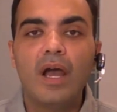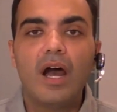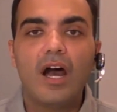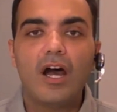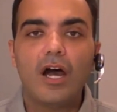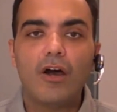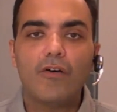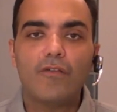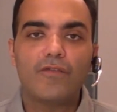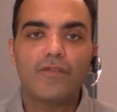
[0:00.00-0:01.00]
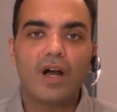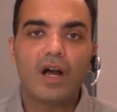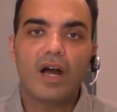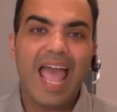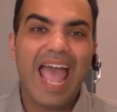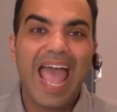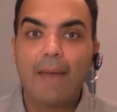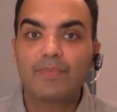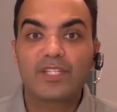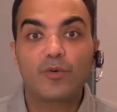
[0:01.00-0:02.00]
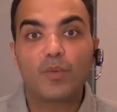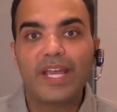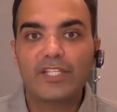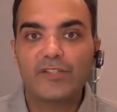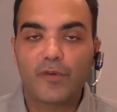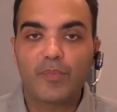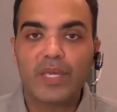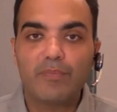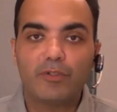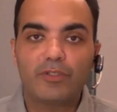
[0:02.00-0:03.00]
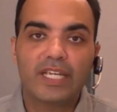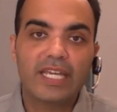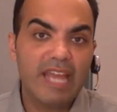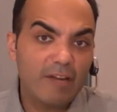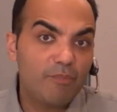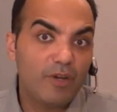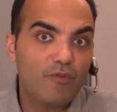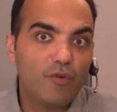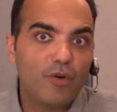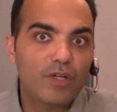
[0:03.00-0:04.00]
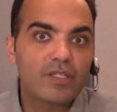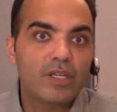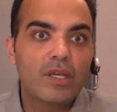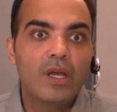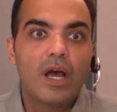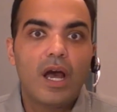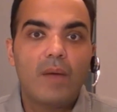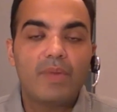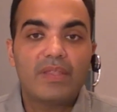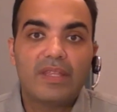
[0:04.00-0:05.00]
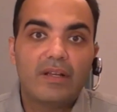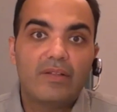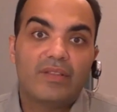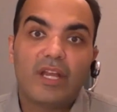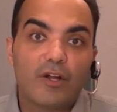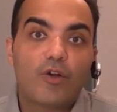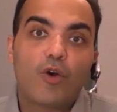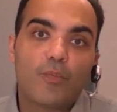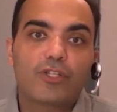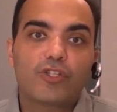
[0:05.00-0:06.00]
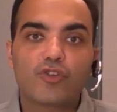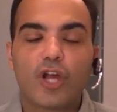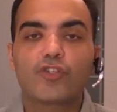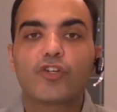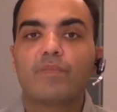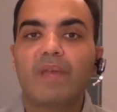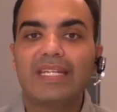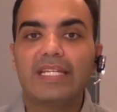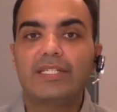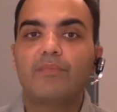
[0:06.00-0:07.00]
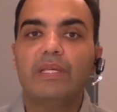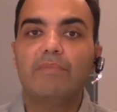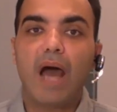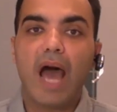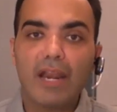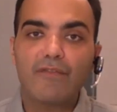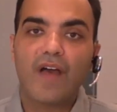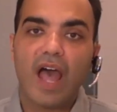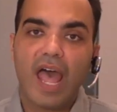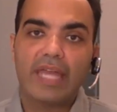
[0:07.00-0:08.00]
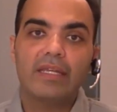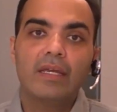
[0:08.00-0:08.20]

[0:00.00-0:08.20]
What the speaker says: of apps and ways for people to connect, but of course, their corporate structure may need to be modified